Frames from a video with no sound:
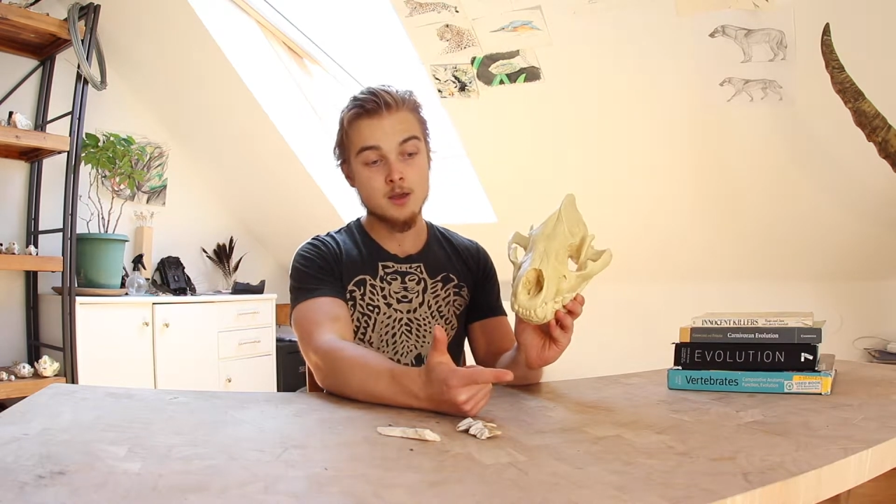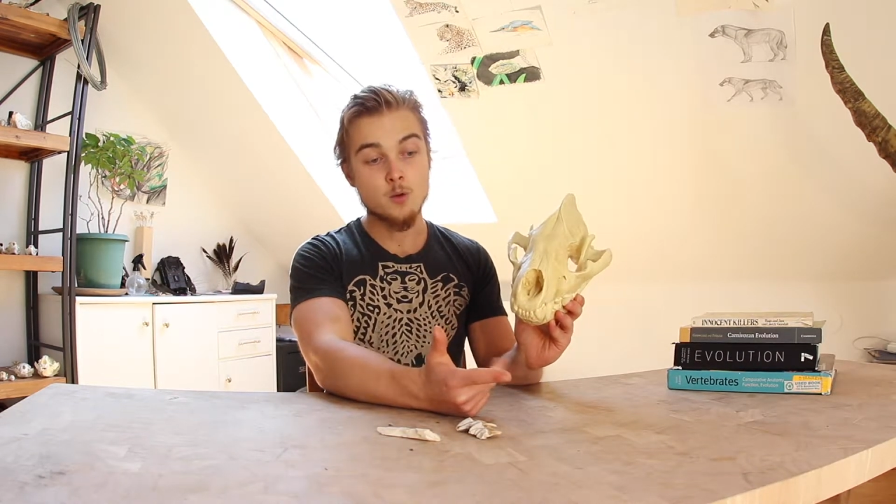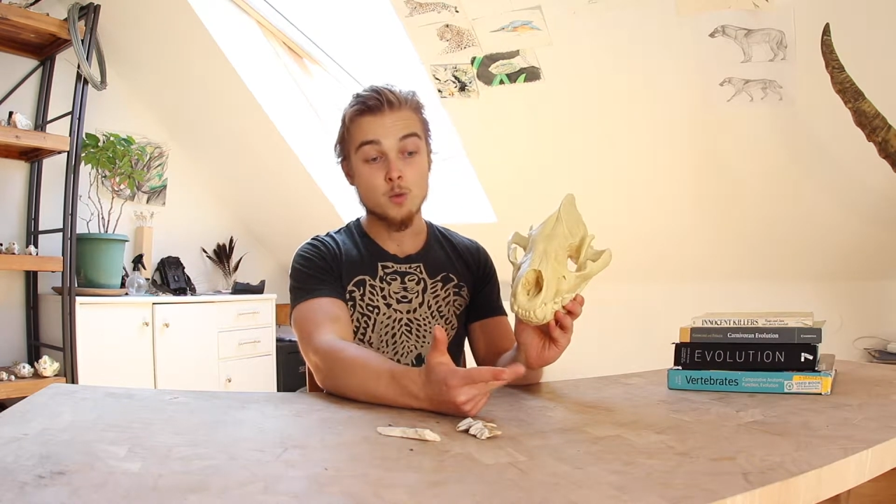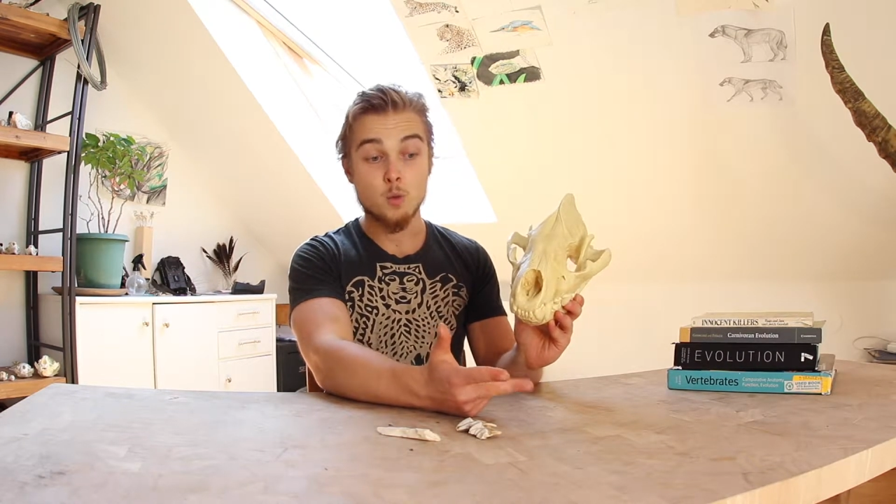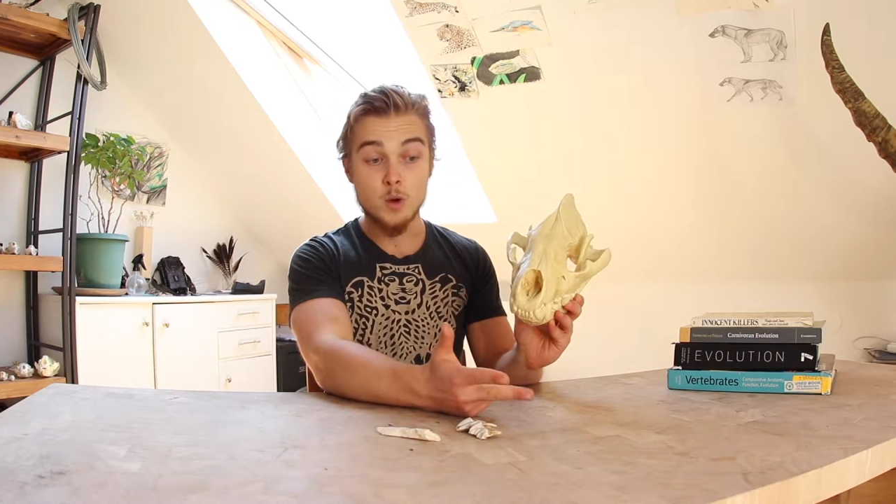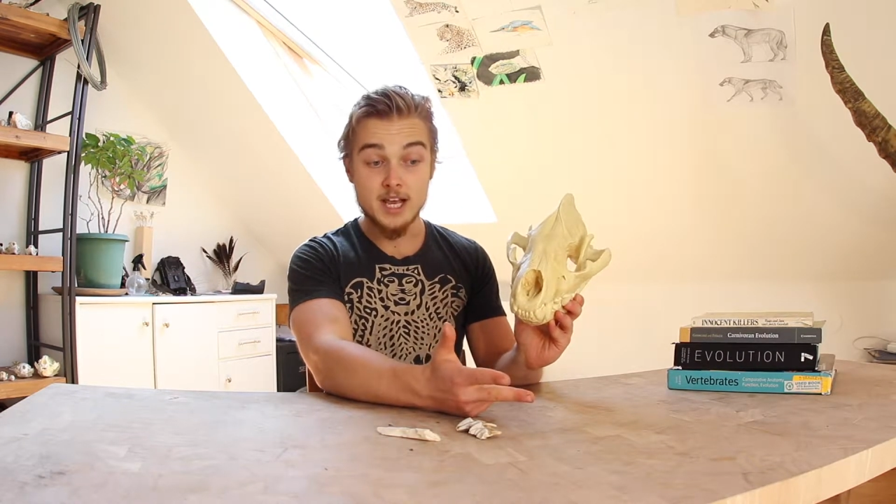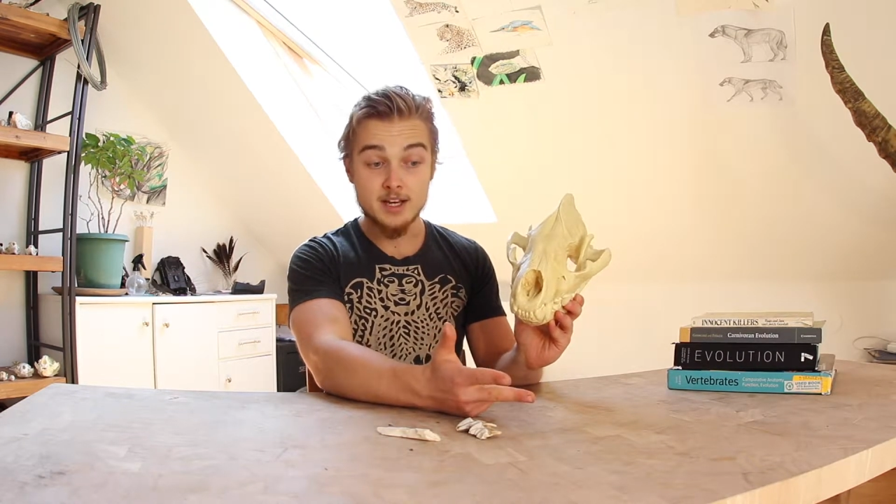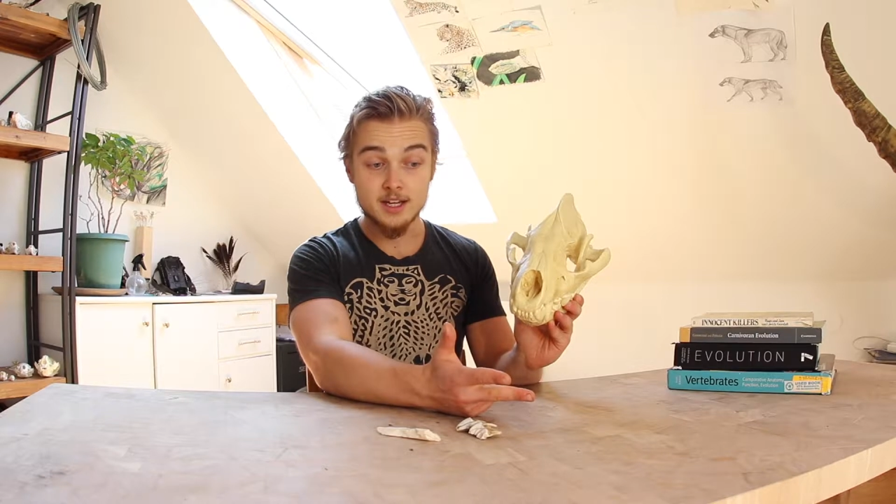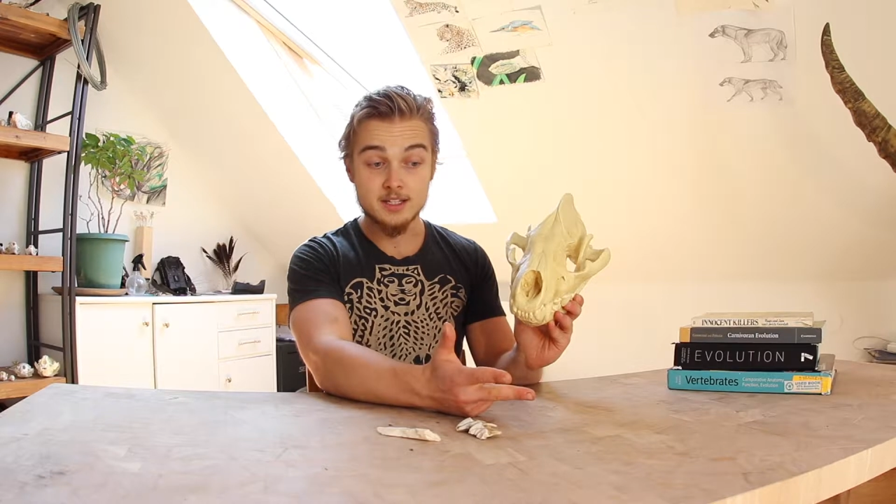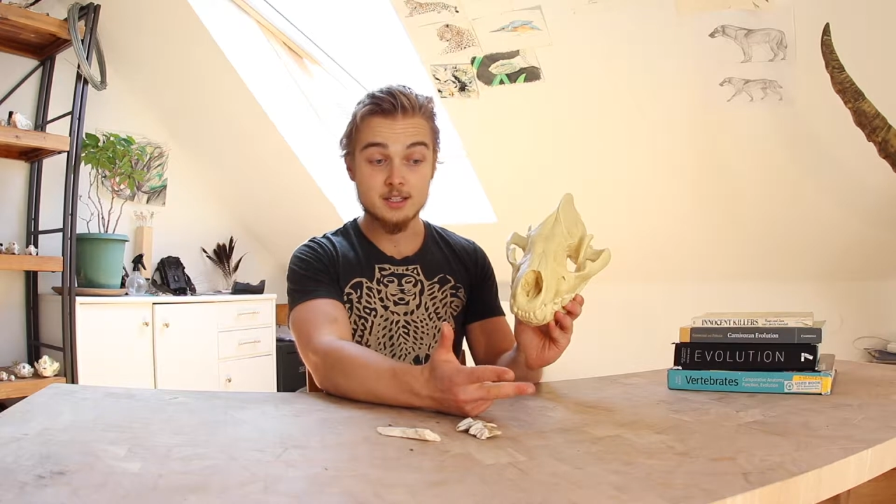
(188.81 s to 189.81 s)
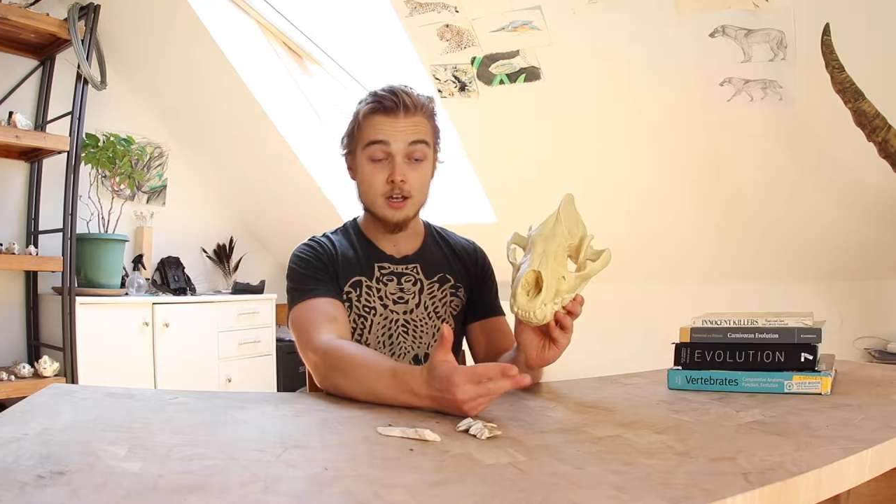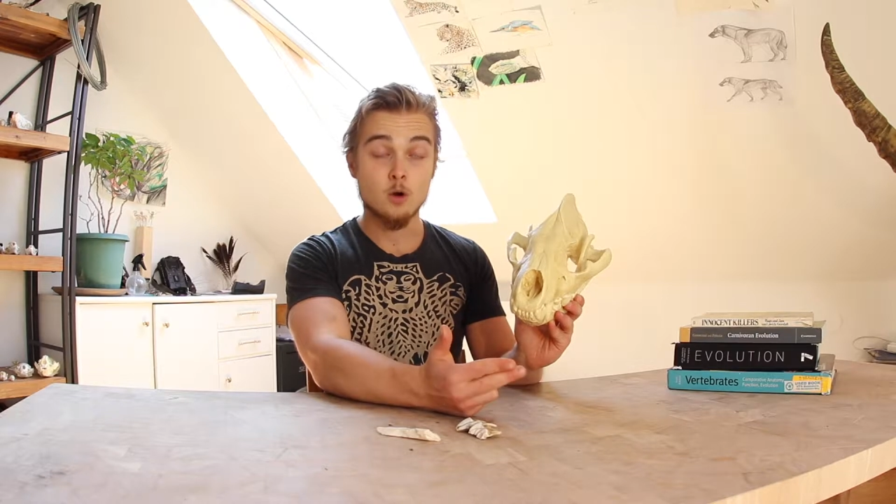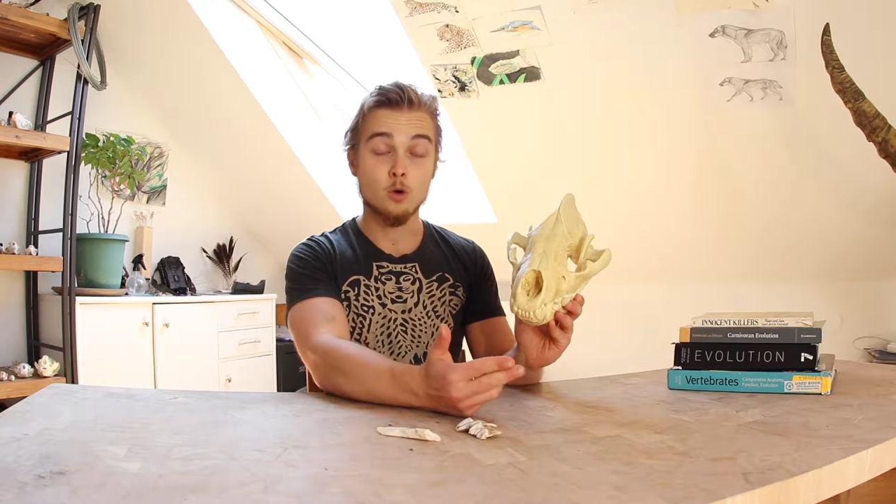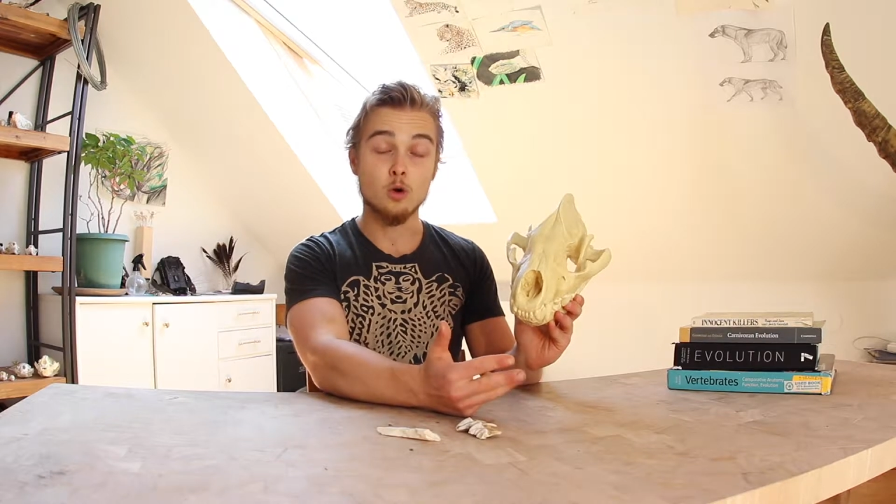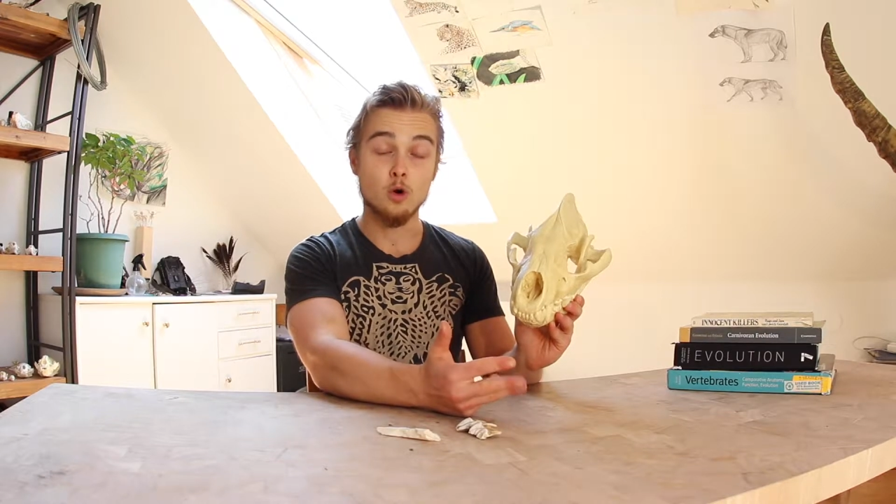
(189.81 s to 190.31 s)
weakened,
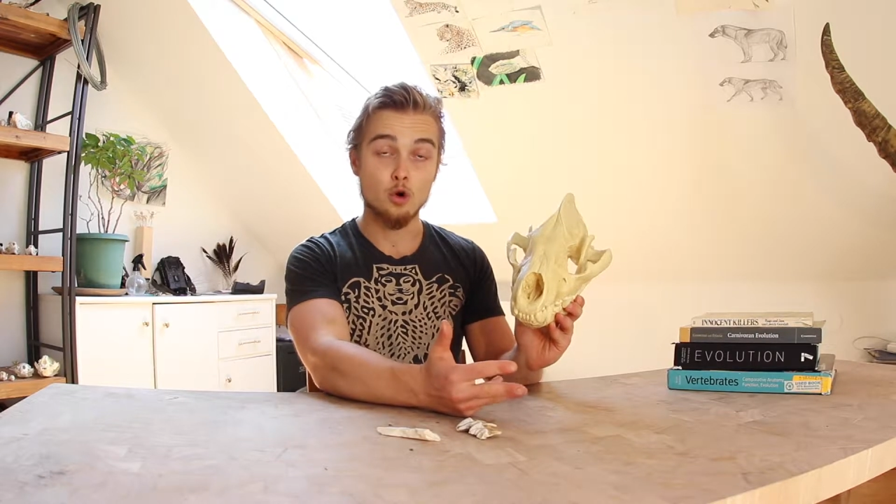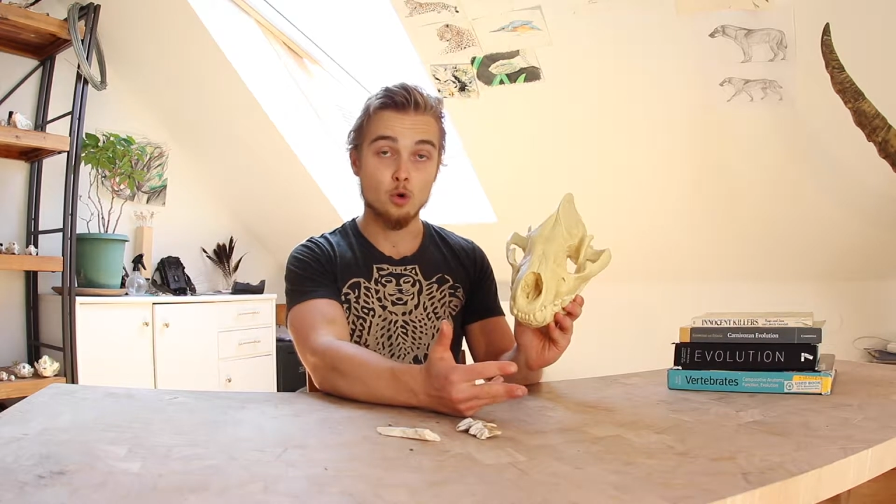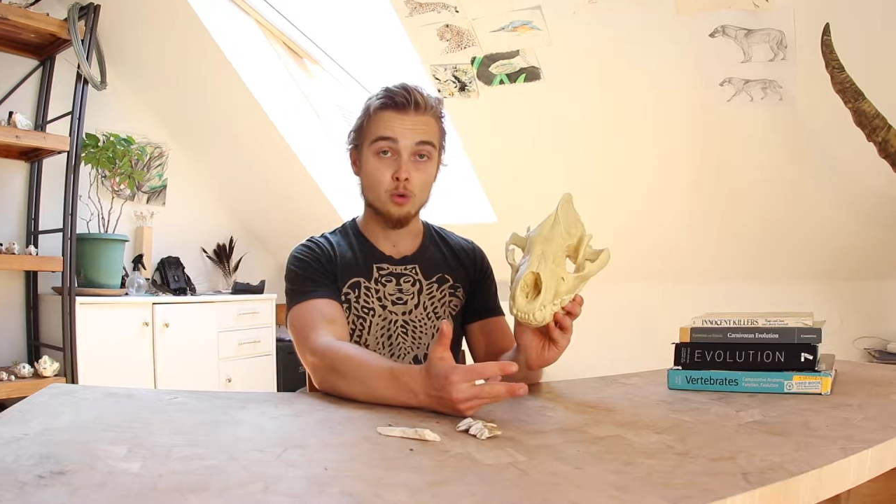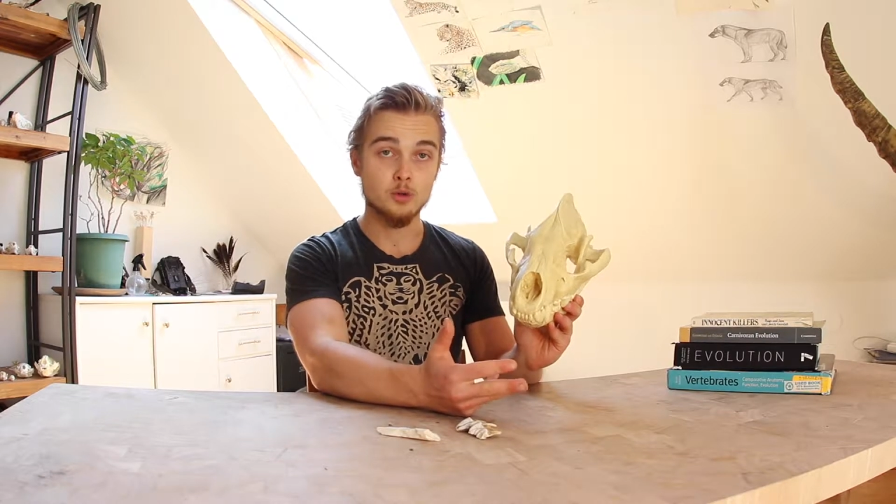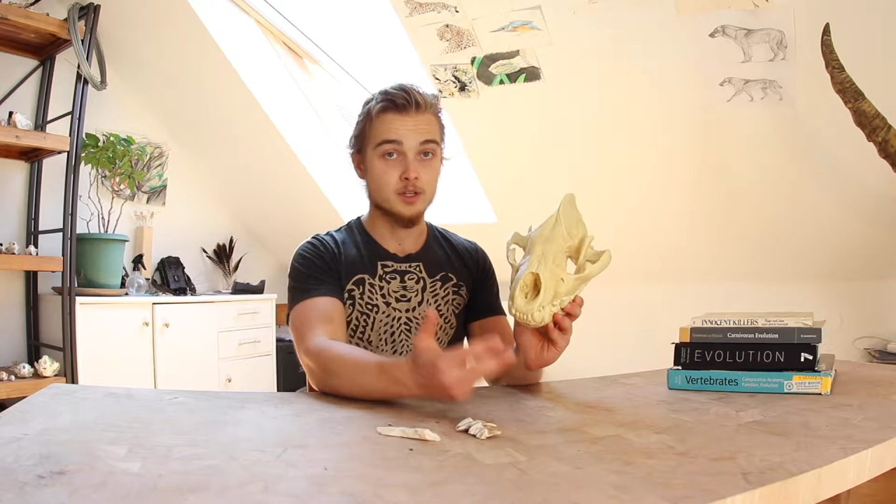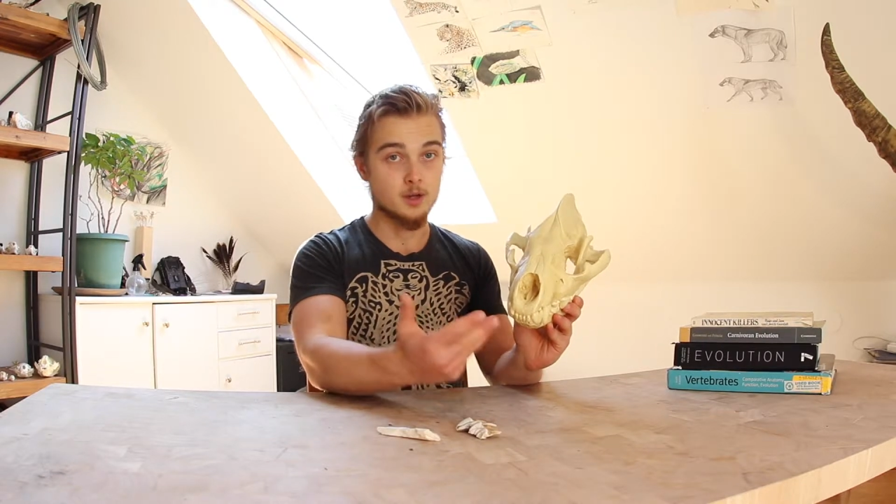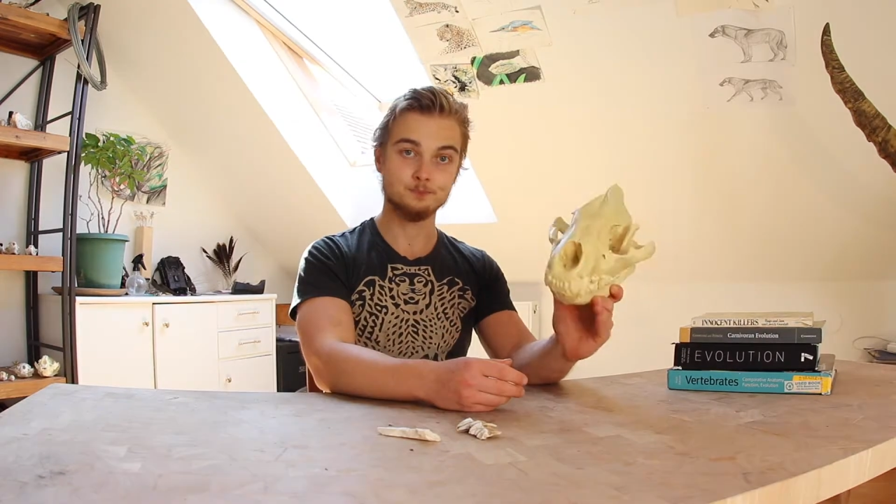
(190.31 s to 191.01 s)
or old.